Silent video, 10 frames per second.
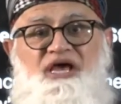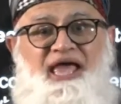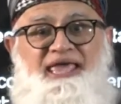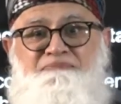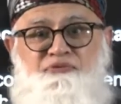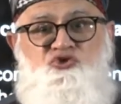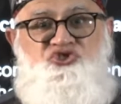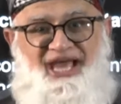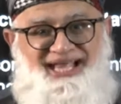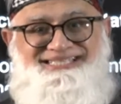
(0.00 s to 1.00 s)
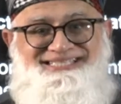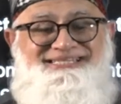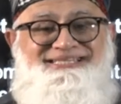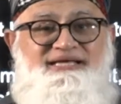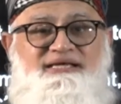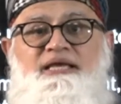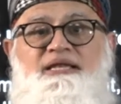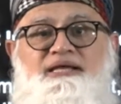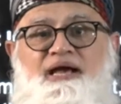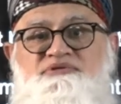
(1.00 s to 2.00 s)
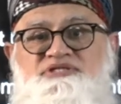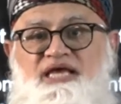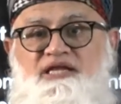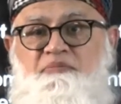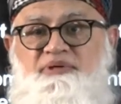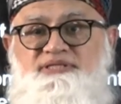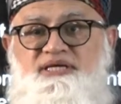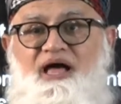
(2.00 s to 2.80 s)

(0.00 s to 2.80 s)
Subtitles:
a projected income statement.